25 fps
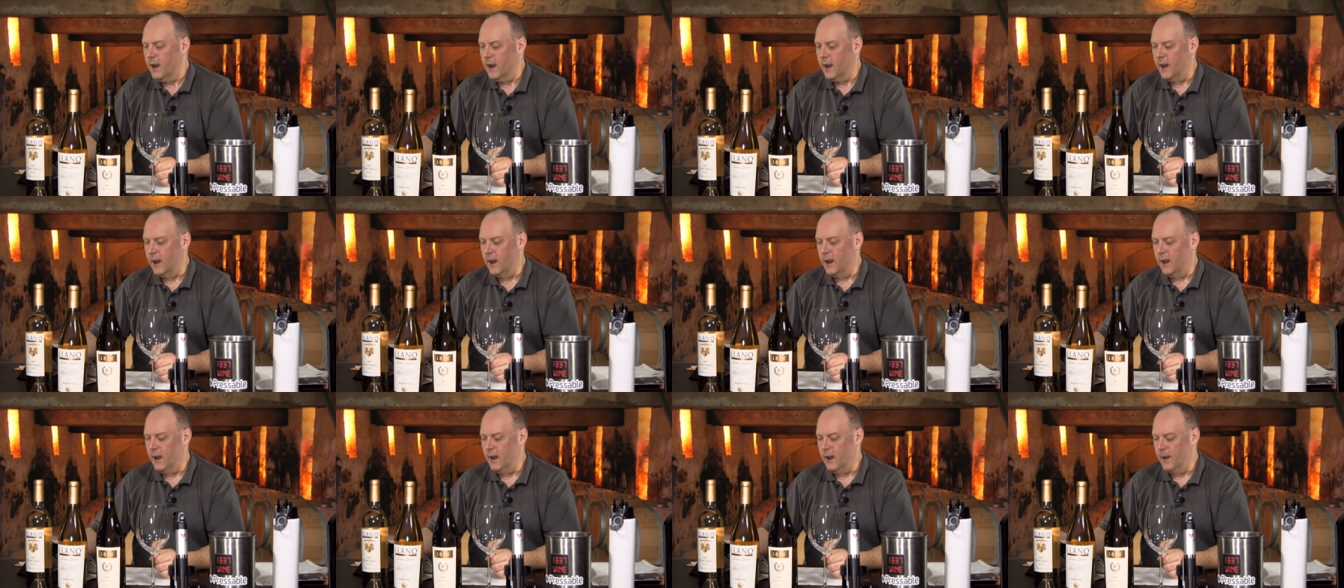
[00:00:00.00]

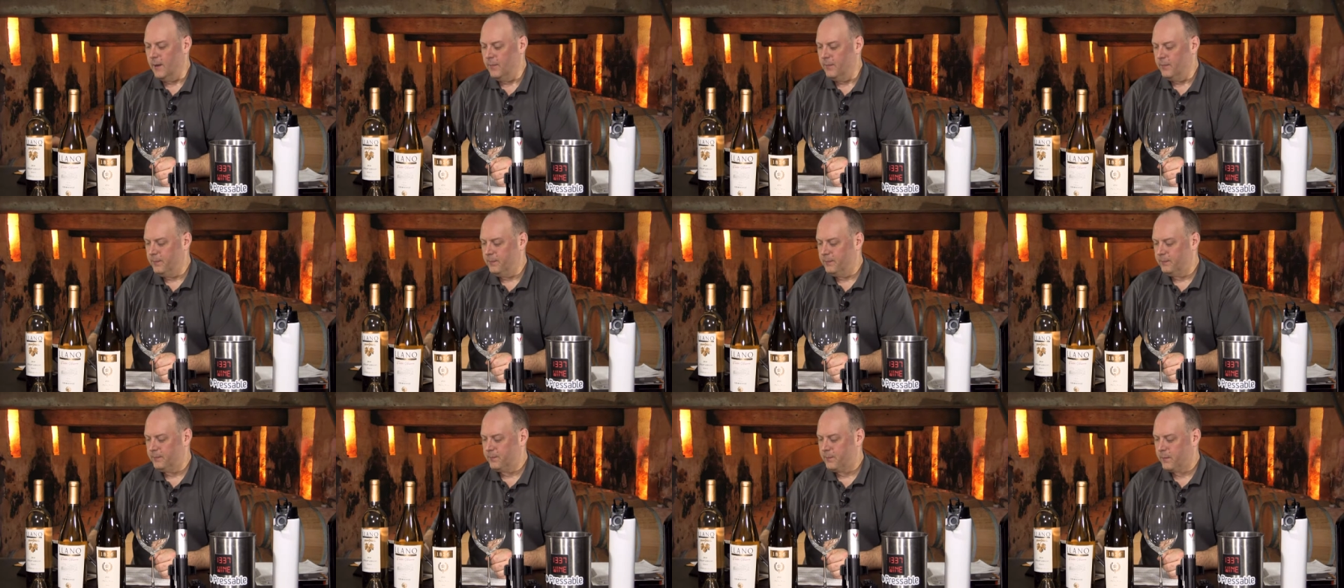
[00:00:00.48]

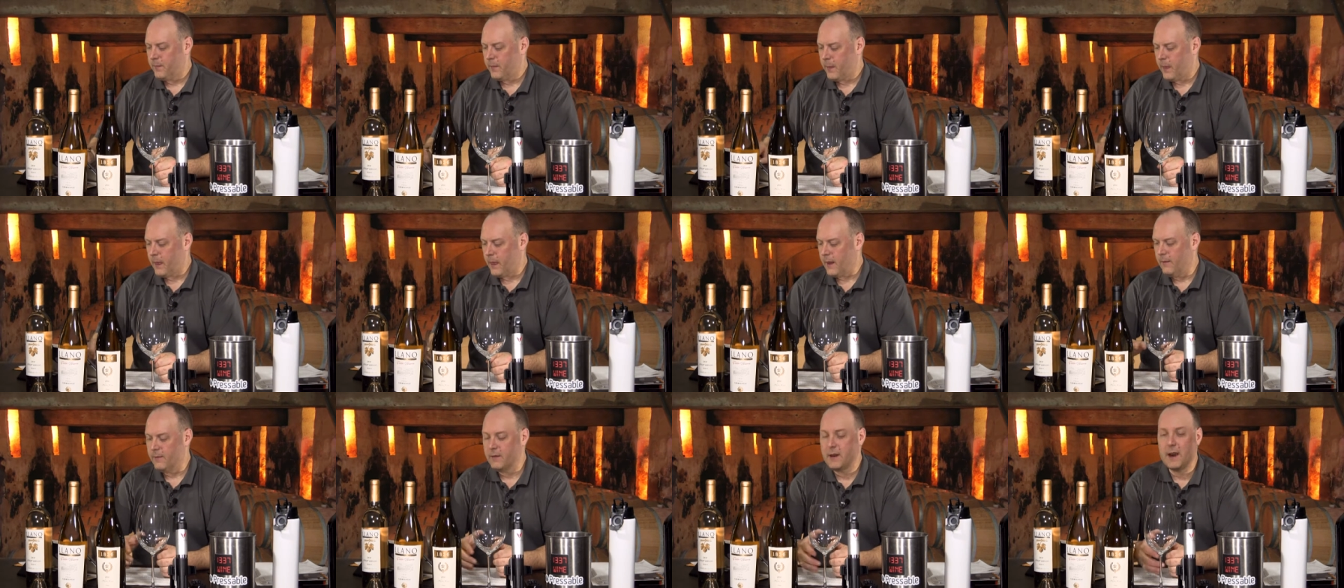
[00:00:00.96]
Um,
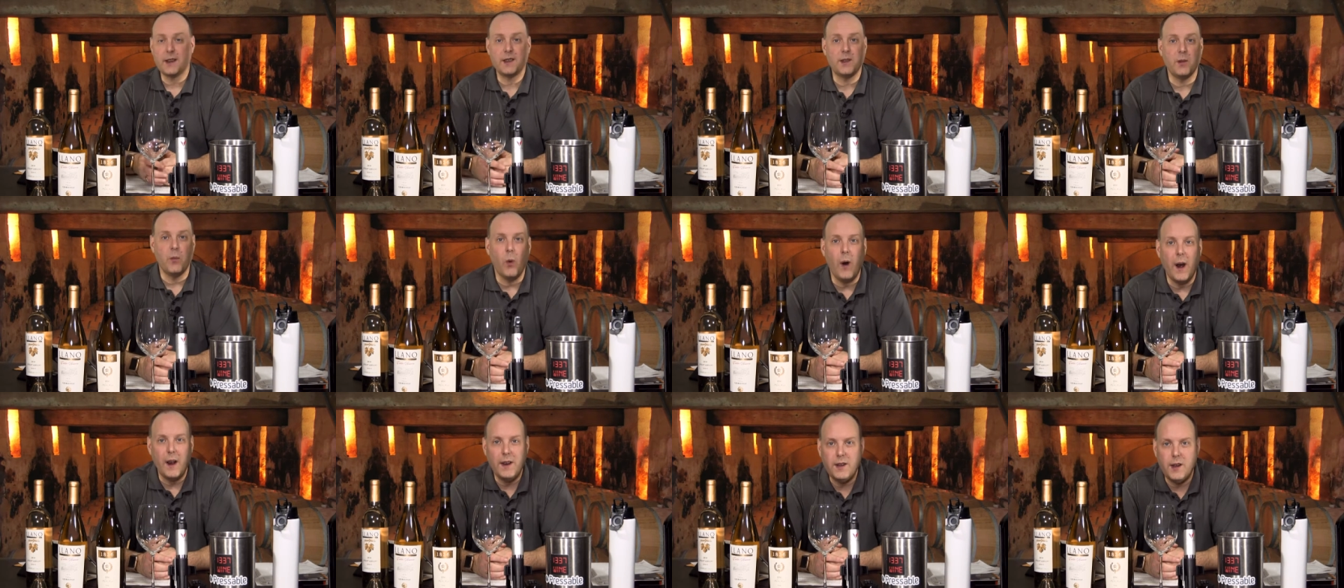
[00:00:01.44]
got
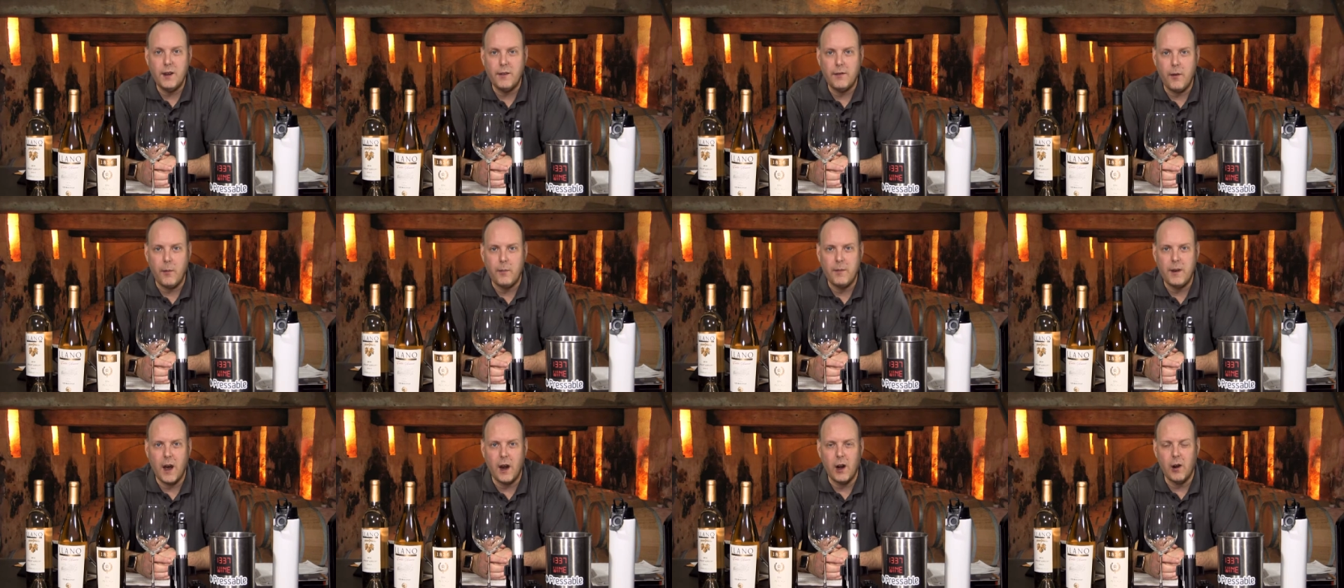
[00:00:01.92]
some wines here
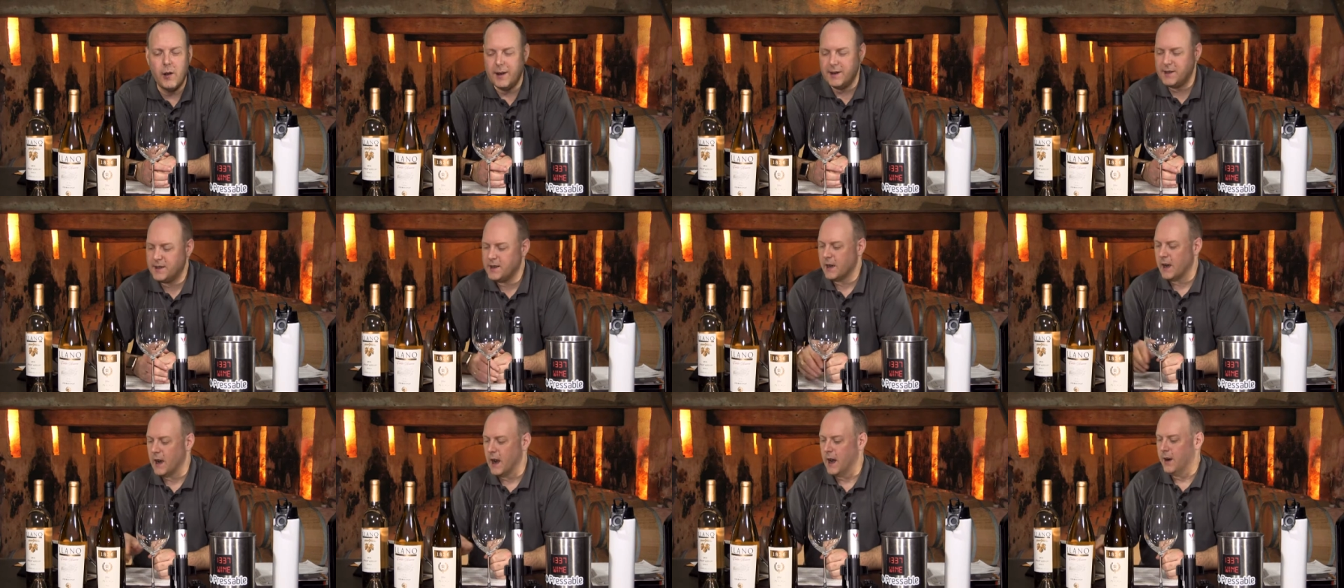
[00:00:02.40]
from Llano
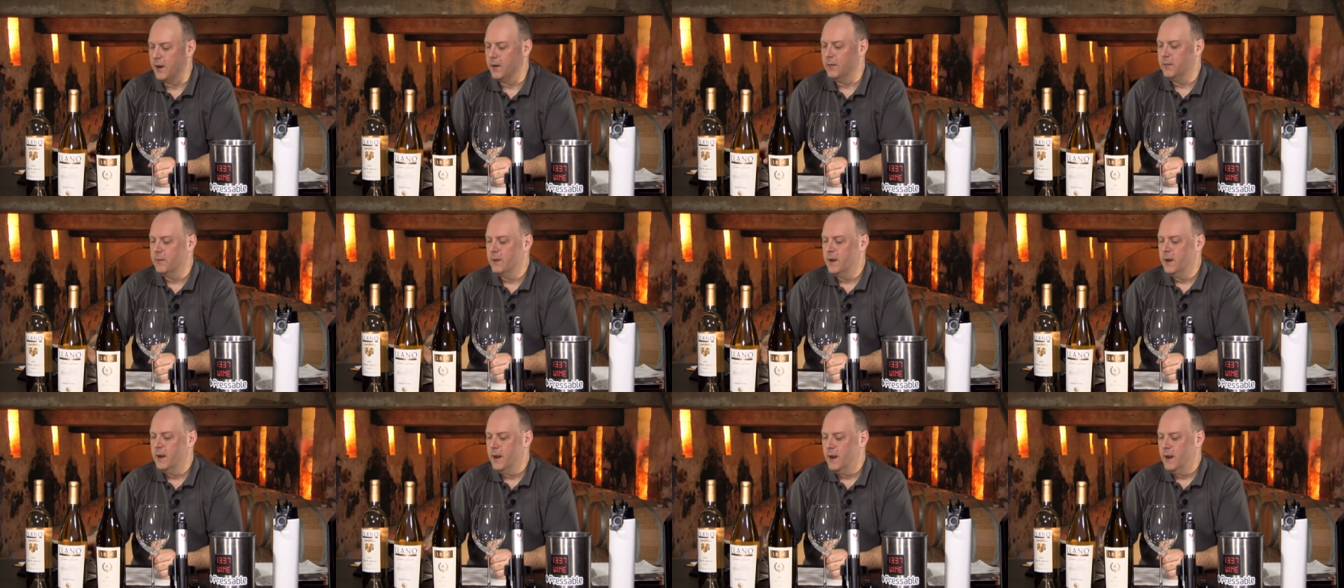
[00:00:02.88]
Estacado,